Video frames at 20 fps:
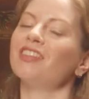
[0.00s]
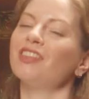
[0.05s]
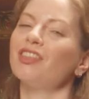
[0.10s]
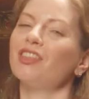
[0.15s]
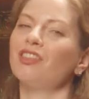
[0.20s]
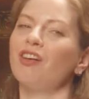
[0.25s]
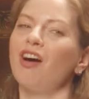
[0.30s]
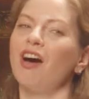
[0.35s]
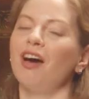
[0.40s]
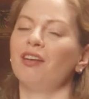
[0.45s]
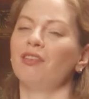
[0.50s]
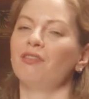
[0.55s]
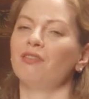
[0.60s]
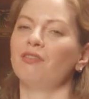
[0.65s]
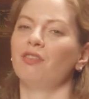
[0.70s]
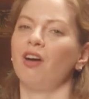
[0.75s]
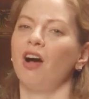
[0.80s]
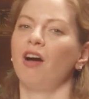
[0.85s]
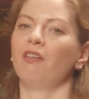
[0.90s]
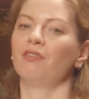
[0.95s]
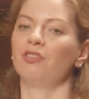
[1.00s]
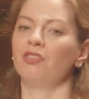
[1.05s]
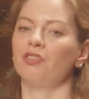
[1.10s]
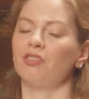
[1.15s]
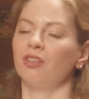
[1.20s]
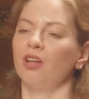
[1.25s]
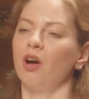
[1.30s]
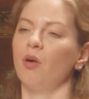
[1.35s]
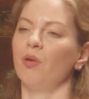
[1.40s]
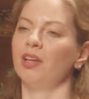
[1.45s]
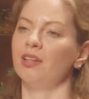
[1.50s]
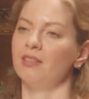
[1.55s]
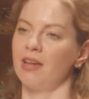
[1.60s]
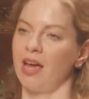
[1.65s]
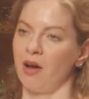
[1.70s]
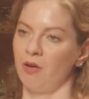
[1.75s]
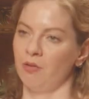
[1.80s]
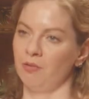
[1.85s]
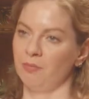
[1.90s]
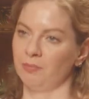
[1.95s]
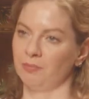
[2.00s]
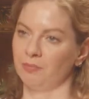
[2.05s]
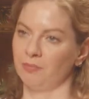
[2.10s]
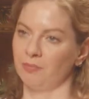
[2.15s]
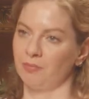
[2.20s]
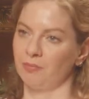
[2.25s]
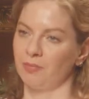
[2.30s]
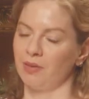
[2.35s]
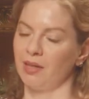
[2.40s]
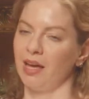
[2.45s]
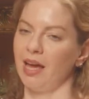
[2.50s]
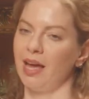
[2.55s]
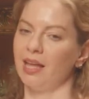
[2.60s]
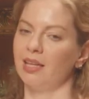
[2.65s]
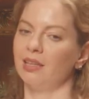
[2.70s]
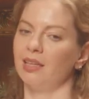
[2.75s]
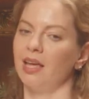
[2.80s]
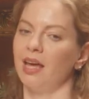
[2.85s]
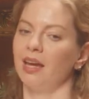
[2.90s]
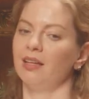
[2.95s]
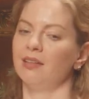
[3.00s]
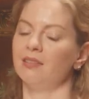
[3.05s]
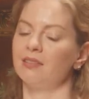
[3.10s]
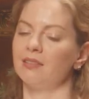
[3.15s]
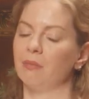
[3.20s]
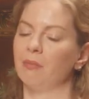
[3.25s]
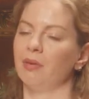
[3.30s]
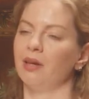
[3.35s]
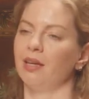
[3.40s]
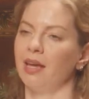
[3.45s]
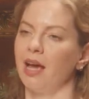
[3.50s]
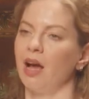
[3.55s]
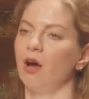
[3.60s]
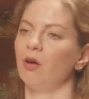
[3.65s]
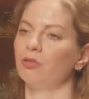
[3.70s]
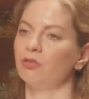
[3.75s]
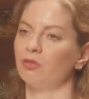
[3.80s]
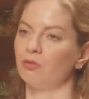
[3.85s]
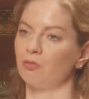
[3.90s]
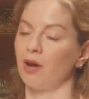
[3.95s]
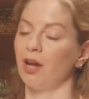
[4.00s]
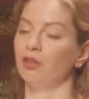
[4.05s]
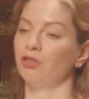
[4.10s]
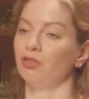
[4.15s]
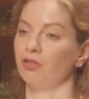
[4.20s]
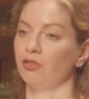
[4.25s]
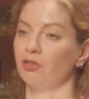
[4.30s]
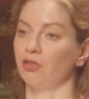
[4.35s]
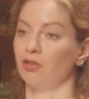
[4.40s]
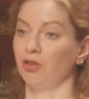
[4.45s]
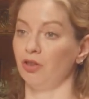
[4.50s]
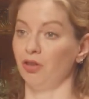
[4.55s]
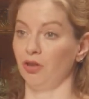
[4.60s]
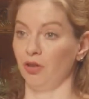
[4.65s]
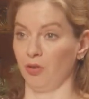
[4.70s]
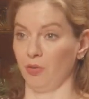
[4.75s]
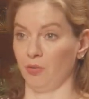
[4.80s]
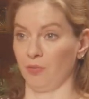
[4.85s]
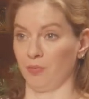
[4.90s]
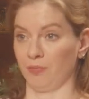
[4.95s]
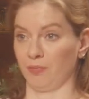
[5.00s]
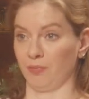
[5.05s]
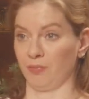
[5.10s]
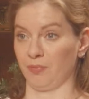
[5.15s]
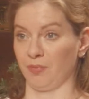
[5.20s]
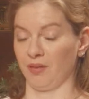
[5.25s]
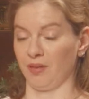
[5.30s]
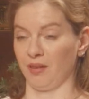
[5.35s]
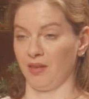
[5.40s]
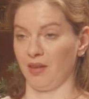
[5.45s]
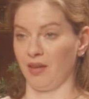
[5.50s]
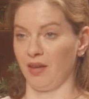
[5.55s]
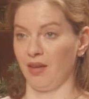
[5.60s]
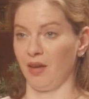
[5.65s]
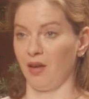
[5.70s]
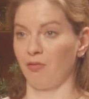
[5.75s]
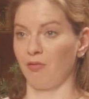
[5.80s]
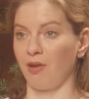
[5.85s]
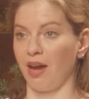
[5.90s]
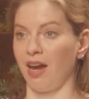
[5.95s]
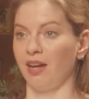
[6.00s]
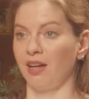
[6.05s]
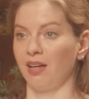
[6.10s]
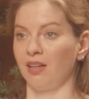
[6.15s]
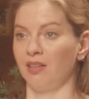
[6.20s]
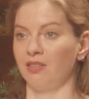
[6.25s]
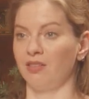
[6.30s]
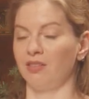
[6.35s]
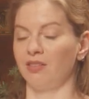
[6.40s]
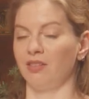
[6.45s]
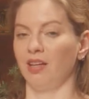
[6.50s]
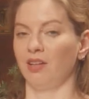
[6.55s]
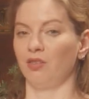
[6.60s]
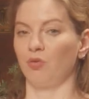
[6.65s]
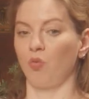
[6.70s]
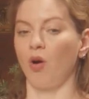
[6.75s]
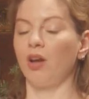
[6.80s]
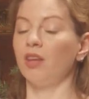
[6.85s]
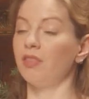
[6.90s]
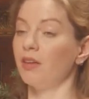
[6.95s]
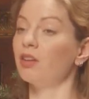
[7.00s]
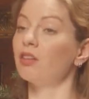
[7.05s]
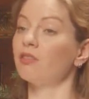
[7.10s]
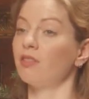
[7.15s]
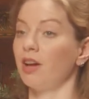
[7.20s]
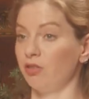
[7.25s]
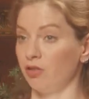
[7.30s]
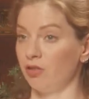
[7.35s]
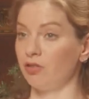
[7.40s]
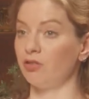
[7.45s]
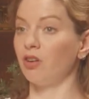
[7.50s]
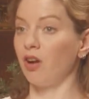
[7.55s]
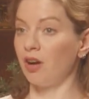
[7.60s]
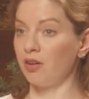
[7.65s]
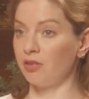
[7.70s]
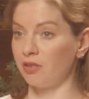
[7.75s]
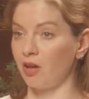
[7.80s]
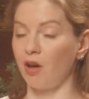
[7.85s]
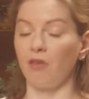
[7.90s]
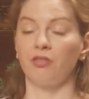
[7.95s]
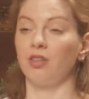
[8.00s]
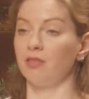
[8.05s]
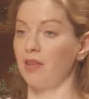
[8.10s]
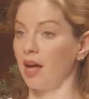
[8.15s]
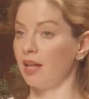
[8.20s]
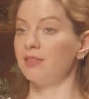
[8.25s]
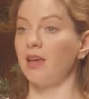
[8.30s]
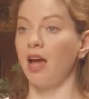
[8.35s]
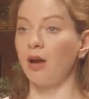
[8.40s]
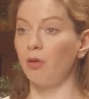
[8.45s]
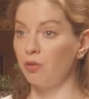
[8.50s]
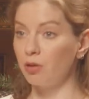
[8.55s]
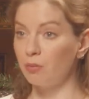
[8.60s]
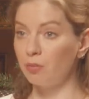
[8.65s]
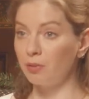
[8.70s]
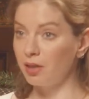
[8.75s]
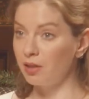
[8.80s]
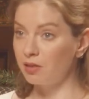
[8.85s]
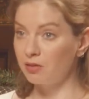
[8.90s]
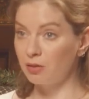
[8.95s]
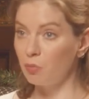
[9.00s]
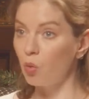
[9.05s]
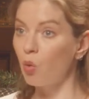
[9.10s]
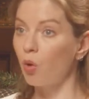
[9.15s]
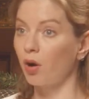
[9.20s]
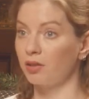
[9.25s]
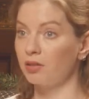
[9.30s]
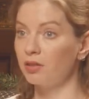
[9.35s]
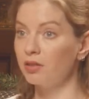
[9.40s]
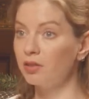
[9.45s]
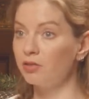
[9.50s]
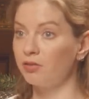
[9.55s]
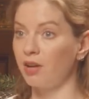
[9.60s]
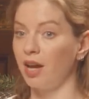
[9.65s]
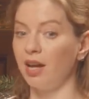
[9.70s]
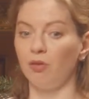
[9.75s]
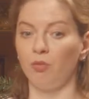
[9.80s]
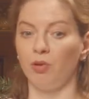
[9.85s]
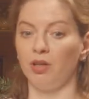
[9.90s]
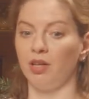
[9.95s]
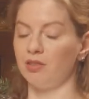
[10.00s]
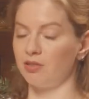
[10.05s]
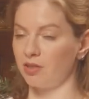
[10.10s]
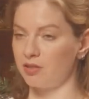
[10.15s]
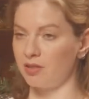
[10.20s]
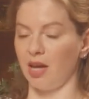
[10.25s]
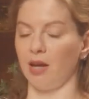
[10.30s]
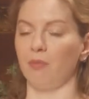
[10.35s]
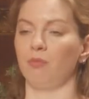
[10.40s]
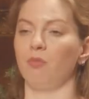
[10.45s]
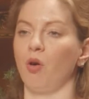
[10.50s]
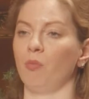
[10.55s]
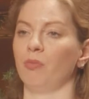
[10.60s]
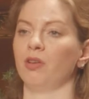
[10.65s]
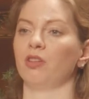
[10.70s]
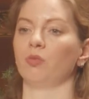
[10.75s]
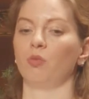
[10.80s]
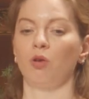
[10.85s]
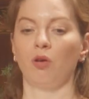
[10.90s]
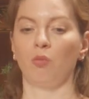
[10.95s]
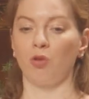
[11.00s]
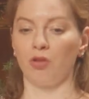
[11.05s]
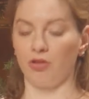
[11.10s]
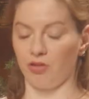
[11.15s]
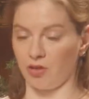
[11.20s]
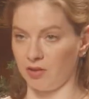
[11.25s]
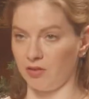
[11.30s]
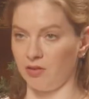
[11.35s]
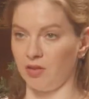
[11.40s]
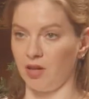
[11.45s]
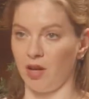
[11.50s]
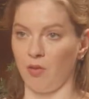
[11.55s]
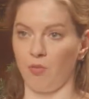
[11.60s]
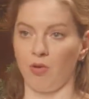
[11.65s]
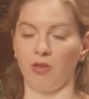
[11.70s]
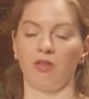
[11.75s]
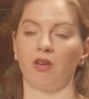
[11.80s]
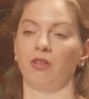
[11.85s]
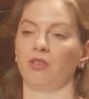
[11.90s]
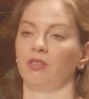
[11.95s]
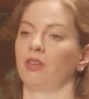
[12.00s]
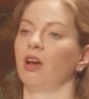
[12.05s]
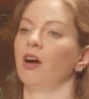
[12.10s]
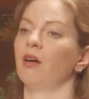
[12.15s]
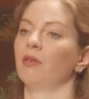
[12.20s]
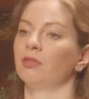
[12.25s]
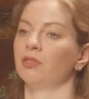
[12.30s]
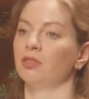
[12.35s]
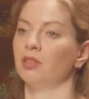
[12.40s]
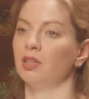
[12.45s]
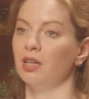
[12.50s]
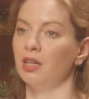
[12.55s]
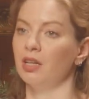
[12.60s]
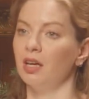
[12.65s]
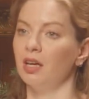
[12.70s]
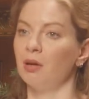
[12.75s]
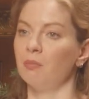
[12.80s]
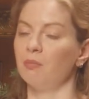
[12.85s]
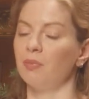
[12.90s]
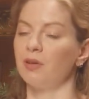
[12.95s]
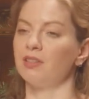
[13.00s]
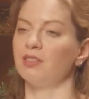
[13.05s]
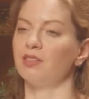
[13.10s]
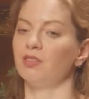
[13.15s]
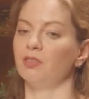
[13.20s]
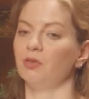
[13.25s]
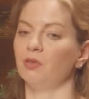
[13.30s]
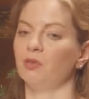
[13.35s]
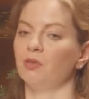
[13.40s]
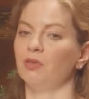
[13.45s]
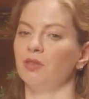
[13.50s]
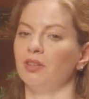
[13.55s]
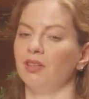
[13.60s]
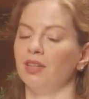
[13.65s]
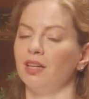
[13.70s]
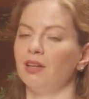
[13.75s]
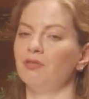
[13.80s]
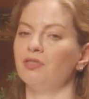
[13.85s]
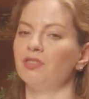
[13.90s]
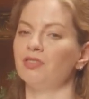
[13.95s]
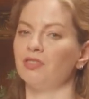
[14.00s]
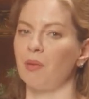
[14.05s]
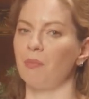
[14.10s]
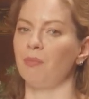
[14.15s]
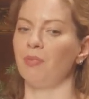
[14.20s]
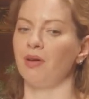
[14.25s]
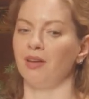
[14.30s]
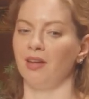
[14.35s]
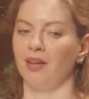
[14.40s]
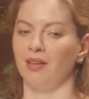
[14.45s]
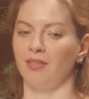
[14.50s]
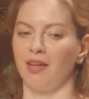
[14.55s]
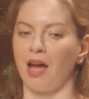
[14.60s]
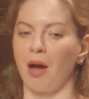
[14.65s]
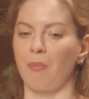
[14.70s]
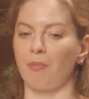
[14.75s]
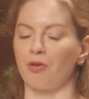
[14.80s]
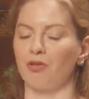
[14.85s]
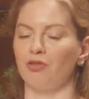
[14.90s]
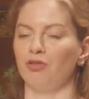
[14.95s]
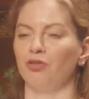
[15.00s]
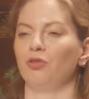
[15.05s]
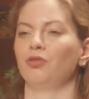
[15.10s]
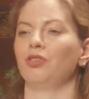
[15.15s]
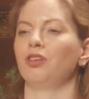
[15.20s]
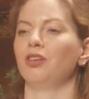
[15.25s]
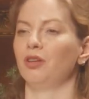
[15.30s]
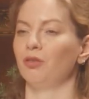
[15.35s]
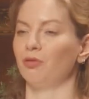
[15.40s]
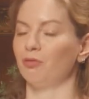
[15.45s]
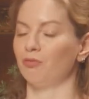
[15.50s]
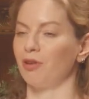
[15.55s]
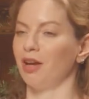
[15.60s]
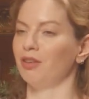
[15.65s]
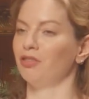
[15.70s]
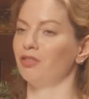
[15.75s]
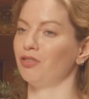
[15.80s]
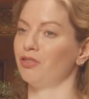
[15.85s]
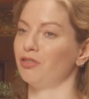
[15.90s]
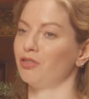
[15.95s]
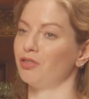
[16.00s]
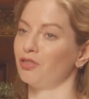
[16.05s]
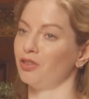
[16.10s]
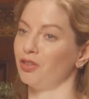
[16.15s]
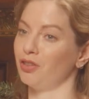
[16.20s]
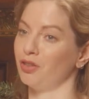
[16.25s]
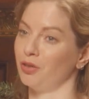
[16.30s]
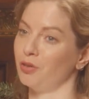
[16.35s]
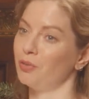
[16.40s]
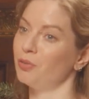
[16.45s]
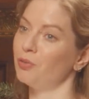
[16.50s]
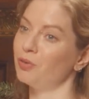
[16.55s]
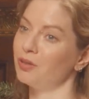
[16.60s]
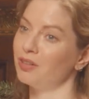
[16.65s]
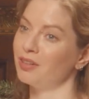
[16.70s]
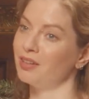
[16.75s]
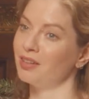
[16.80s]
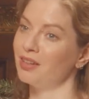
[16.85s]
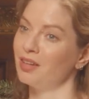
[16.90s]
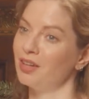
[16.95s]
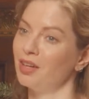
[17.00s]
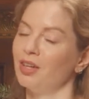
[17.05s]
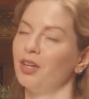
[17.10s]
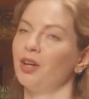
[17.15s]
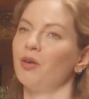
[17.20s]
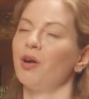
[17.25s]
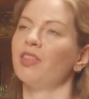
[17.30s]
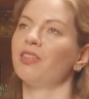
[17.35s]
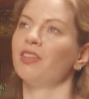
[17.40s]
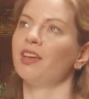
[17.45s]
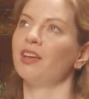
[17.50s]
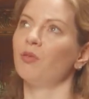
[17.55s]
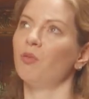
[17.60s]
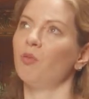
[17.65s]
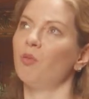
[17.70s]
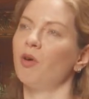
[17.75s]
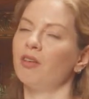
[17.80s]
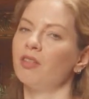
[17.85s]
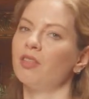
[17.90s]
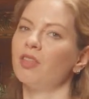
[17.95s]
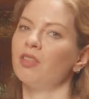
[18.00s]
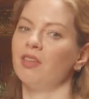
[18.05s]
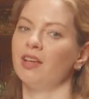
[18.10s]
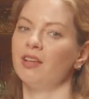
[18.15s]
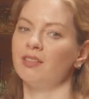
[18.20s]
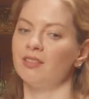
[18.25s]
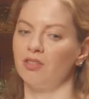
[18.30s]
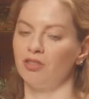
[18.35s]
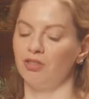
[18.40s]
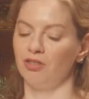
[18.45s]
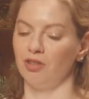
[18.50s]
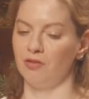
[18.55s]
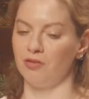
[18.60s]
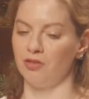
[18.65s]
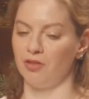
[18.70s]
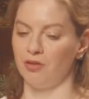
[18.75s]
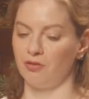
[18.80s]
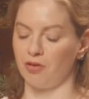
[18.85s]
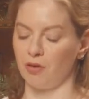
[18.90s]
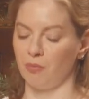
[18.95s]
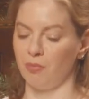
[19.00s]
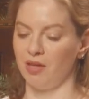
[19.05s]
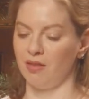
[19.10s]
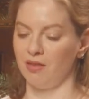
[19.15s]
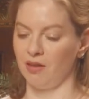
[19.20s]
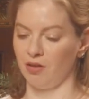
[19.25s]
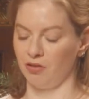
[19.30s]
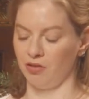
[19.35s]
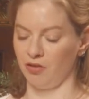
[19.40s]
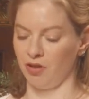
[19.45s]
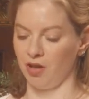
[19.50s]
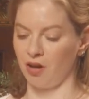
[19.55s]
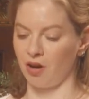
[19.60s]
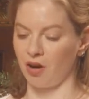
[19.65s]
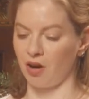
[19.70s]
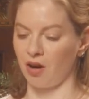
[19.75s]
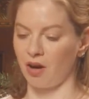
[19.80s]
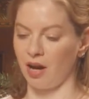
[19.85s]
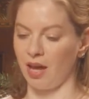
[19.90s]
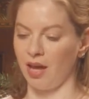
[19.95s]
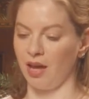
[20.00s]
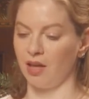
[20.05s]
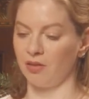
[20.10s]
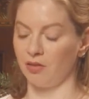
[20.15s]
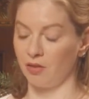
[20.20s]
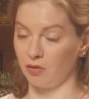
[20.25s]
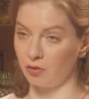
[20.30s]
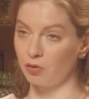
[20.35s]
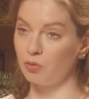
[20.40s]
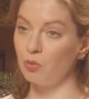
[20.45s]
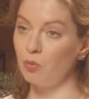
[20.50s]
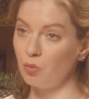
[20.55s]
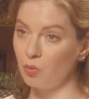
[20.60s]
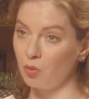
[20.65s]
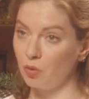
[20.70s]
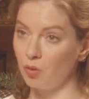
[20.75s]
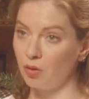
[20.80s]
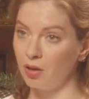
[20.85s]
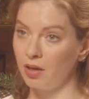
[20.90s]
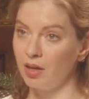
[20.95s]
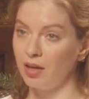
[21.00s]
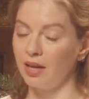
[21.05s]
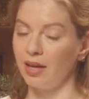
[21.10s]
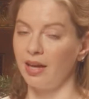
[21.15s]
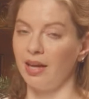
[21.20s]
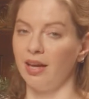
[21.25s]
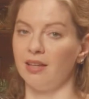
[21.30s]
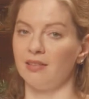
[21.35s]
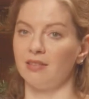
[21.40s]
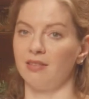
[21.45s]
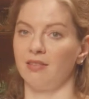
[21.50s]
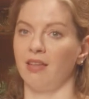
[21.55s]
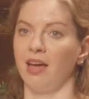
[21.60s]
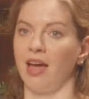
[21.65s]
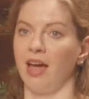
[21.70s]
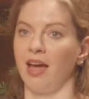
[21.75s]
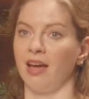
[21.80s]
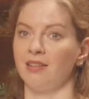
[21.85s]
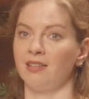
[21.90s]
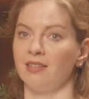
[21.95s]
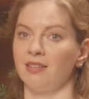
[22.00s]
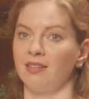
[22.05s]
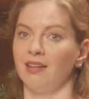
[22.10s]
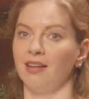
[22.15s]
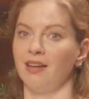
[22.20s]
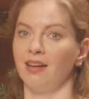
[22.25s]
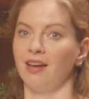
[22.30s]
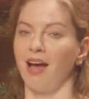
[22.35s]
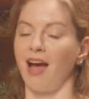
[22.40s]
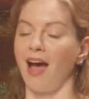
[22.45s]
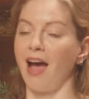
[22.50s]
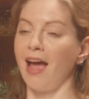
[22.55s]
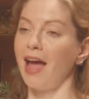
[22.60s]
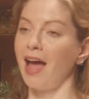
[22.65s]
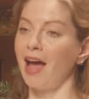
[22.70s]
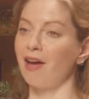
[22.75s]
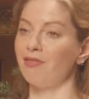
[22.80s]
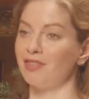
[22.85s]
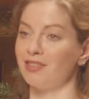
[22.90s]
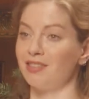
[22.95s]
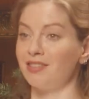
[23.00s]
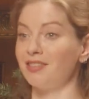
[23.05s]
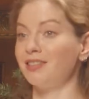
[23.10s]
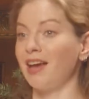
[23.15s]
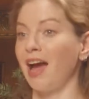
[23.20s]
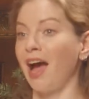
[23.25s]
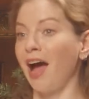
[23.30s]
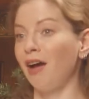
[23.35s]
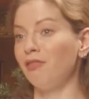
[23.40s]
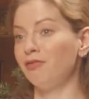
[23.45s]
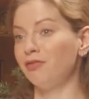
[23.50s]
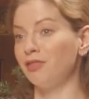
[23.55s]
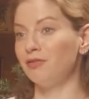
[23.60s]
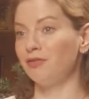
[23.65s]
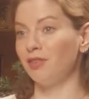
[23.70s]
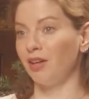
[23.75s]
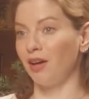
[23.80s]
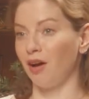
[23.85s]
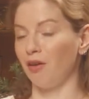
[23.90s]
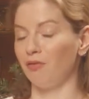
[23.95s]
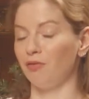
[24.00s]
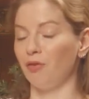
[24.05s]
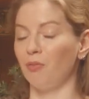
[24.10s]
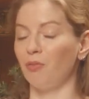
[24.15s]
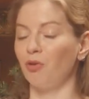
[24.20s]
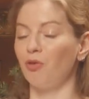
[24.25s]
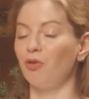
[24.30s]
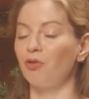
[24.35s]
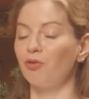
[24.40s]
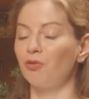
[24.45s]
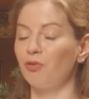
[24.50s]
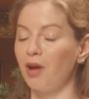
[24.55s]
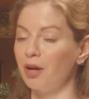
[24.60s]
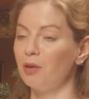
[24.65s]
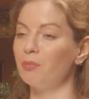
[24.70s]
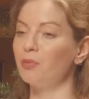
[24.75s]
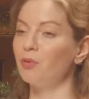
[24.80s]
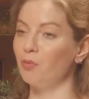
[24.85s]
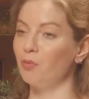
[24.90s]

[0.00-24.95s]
just the thought of slowing down and letting somebody else register you. Right? Because it's one thing to register ourselves, and that's equitably is important, right? We need to take moments where we're just sitting with ourselves. But to give somebody the opportunity to register you, I think one of the things that shifted for me this year at the school is that I have a staff of incredible